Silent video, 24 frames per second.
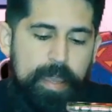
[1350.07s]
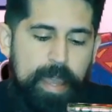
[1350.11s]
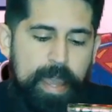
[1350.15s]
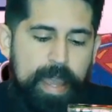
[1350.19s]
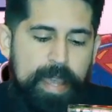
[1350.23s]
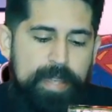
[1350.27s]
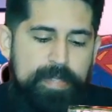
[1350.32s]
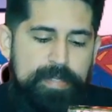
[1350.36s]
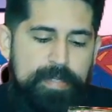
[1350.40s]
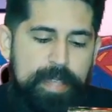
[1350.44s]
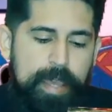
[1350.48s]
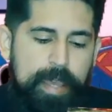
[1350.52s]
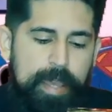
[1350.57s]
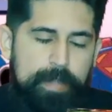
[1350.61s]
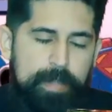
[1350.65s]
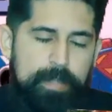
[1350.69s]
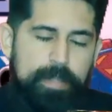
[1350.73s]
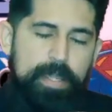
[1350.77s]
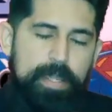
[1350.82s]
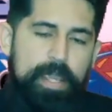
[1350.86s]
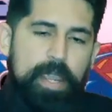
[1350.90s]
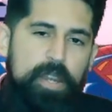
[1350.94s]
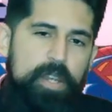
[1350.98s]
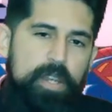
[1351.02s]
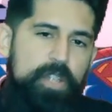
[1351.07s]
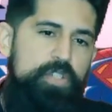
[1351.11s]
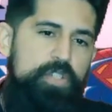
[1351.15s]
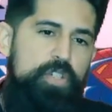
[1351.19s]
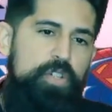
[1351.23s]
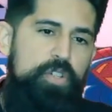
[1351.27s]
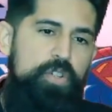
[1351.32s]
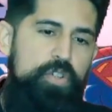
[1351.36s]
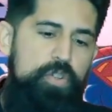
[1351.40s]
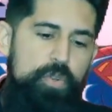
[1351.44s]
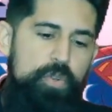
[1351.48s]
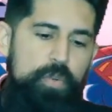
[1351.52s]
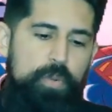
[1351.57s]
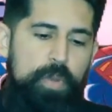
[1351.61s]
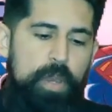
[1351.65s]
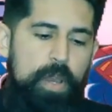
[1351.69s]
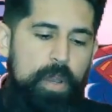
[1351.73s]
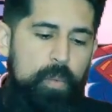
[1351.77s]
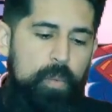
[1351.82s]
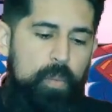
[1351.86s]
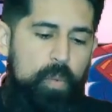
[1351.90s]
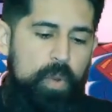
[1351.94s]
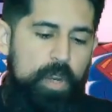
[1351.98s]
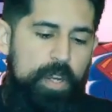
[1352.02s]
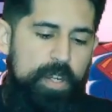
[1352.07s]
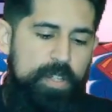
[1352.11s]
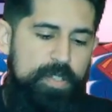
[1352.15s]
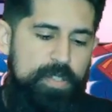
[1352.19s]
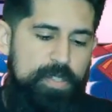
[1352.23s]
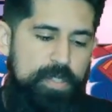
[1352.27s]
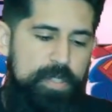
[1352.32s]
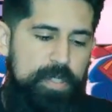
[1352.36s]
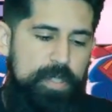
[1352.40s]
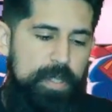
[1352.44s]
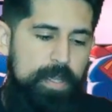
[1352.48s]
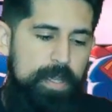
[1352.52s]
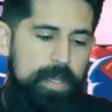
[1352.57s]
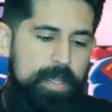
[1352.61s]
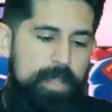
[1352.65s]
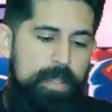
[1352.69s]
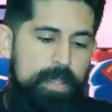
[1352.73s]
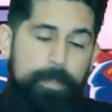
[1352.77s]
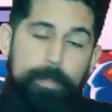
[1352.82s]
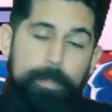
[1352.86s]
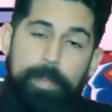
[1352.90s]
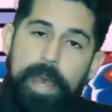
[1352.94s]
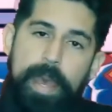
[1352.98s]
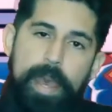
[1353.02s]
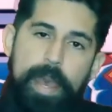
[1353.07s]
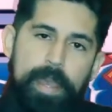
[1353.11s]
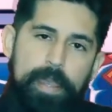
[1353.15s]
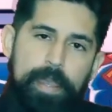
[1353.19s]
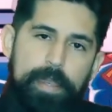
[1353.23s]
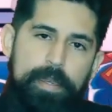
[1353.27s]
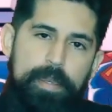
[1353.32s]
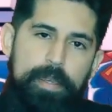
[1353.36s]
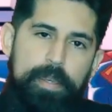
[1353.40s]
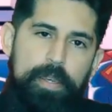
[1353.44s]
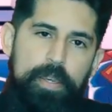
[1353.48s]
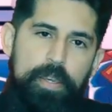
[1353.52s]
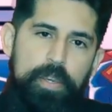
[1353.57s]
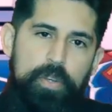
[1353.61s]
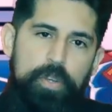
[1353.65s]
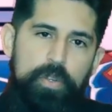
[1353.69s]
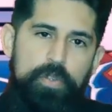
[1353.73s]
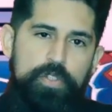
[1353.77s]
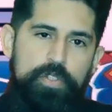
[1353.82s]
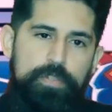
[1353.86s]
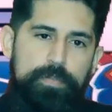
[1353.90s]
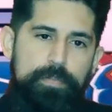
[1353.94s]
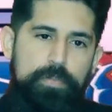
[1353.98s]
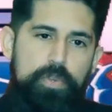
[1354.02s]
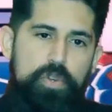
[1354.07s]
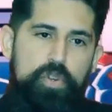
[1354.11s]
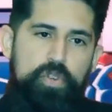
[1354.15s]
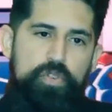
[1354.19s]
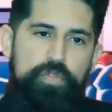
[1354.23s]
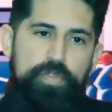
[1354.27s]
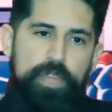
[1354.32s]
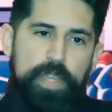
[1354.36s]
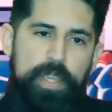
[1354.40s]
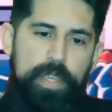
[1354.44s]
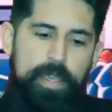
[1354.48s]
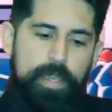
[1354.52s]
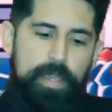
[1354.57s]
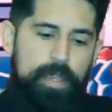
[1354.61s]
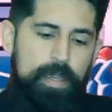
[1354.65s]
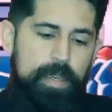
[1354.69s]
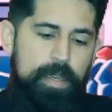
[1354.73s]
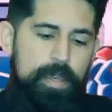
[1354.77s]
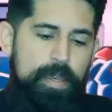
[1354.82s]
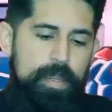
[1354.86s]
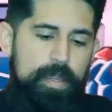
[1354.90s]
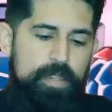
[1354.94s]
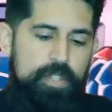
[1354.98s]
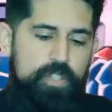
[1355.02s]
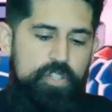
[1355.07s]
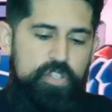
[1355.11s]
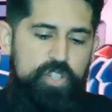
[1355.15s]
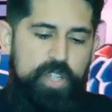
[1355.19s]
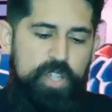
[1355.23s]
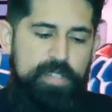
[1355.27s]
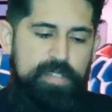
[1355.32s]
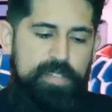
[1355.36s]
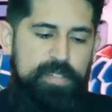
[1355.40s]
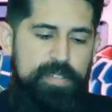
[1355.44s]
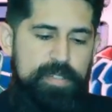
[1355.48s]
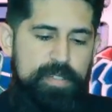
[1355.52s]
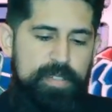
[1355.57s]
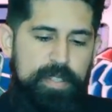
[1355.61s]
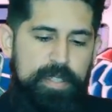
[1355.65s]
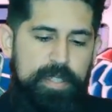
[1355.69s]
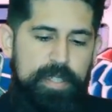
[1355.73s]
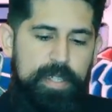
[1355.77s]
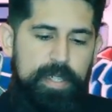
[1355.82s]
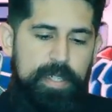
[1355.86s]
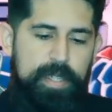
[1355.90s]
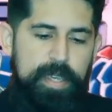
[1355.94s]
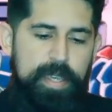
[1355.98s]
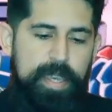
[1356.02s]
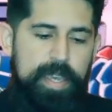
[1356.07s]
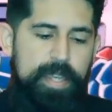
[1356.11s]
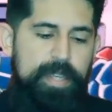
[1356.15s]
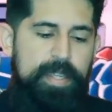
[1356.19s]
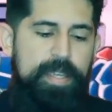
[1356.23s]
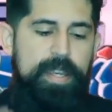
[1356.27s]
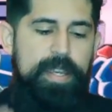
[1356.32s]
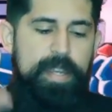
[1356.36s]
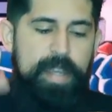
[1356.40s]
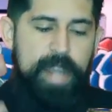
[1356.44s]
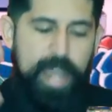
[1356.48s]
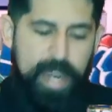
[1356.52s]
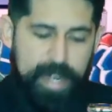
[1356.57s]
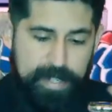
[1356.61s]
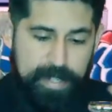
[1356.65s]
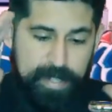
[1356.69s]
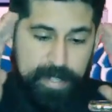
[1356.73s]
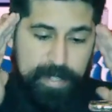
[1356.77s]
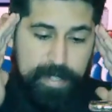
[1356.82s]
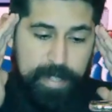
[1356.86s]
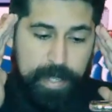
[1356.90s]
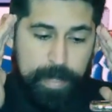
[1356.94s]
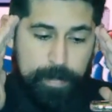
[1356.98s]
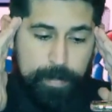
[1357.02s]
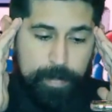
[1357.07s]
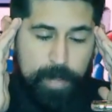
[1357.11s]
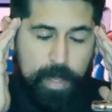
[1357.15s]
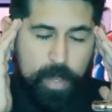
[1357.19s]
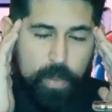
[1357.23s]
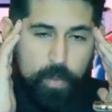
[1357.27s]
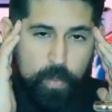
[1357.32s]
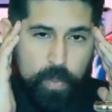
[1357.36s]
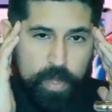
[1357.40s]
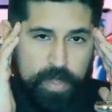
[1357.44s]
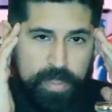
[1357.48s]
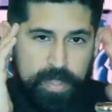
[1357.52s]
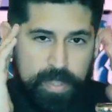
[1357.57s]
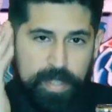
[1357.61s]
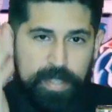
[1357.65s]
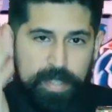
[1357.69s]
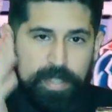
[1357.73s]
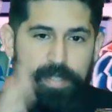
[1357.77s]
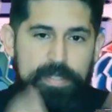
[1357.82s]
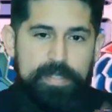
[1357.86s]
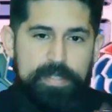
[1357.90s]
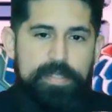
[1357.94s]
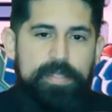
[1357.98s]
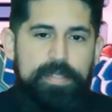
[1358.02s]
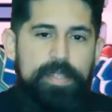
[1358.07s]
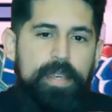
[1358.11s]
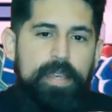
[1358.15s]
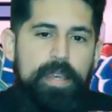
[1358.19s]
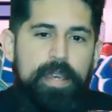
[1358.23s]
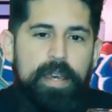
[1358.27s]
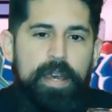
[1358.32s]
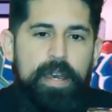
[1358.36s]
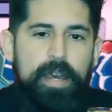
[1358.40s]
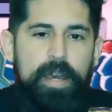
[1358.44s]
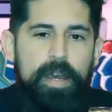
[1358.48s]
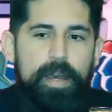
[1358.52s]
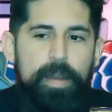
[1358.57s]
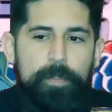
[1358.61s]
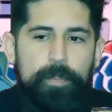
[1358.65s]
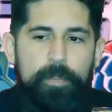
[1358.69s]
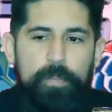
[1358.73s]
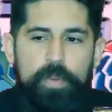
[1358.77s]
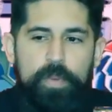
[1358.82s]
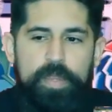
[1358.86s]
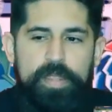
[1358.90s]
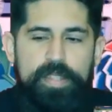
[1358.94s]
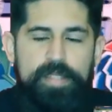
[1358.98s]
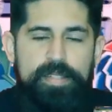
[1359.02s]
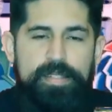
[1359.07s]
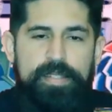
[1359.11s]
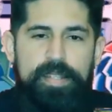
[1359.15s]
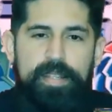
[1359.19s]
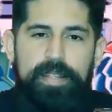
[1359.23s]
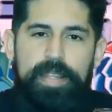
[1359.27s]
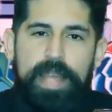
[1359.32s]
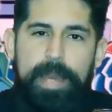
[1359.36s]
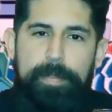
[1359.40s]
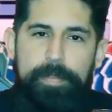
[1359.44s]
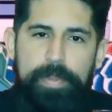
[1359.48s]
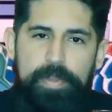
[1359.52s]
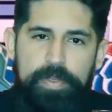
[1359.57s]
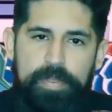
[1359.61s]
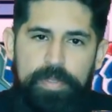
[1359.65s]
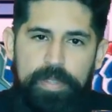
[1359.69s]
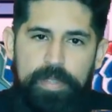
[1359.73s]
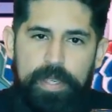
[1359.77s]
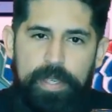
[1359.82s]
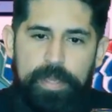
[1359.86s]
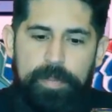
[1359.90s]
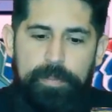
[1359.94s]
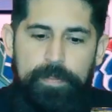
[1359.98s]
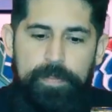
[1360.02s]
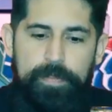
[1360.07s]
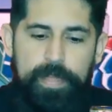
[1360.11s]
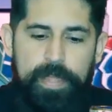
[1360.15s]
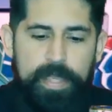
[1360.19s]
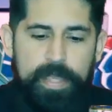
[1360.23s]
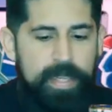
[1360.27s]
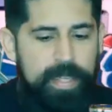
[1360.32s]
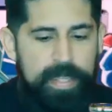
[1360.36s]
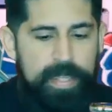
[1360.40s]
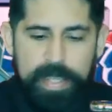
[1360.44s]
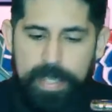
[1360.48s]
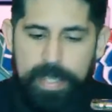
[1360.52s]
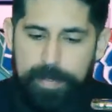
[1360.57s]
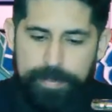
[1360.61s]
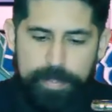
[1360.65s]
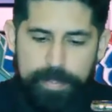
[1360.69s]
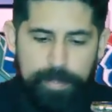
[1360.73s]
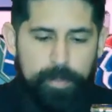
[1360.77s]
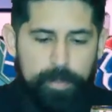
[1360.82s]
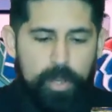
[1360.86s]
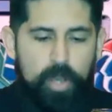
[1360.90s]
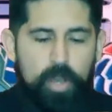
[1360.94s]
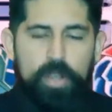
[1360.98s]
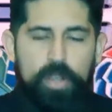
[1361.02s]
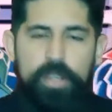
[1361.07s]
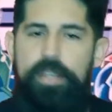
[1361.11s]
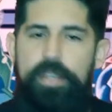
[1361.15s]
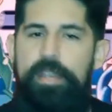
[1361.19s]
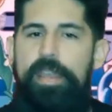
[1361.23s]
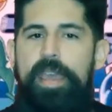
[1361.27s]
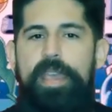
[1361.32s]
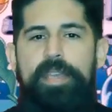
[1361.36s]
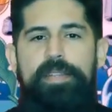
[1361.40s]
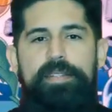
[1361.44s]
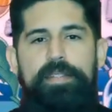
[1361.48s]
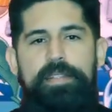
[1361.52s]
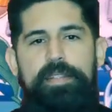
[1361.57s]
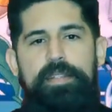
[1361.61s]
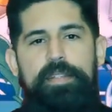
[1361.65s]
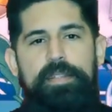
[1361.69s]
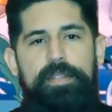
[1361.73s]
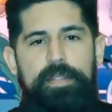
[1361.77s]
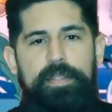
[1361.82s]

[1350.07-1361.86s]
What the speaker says: as that character who works in the back, who's moving the Justice League and connecting them with his telepathy. He keeps them all connected.